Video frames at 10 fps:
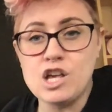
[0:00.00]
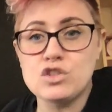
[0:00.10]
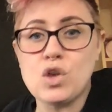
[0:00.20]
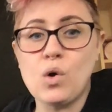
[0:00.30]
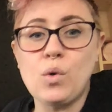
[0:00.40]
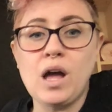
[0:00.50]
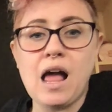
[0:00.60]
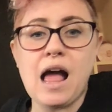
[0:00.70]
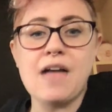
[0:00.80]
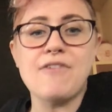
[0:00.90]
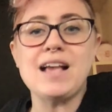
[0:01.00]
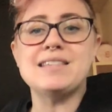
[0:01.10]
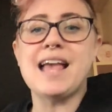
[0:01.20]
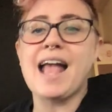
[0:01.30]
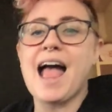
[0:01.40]
So if I
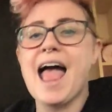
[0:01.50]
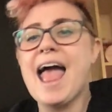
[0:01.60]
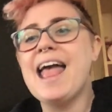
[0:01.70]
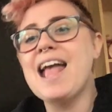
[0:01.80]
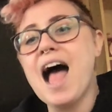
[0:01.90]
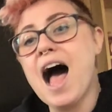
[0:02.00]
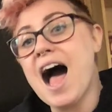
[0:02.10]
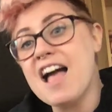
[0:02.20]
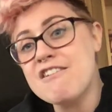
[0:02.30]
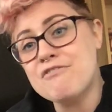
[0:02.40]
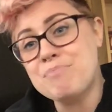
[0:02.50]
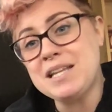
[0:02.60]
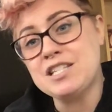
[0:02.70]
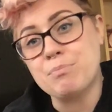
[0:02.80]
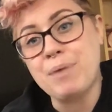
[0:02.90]
say, hey, I've
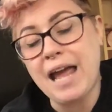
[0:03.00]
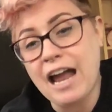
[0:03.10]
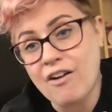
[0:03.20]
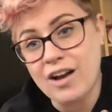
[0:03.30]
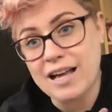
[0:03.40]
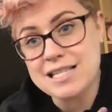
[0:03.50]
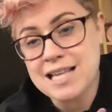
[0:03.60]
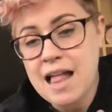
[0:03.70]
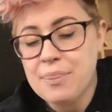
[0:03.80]
been to Paris,